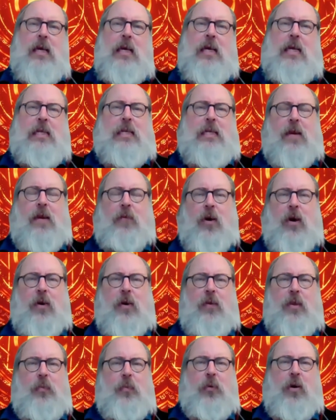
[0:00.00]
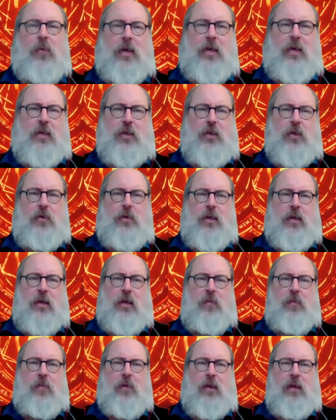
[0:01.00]
Instead of arguing the point when he's losing,
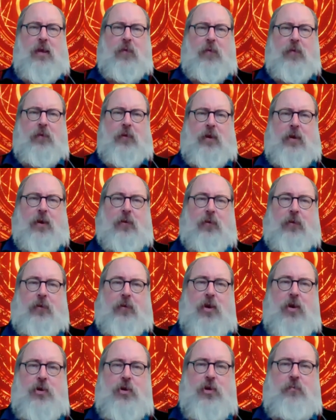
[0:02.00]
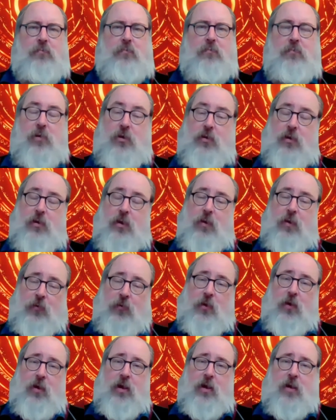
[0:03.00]
he merely levels an accusation, usually a
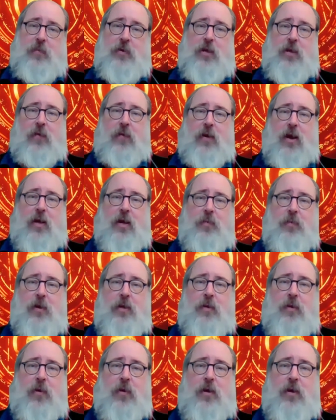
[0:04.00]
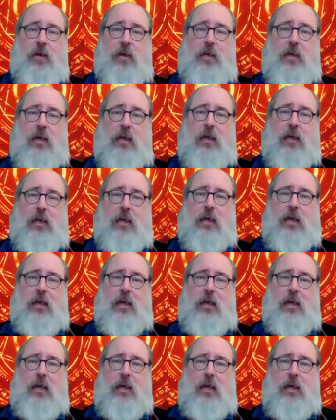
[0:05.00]
flaw he himself has, but his opponent does not,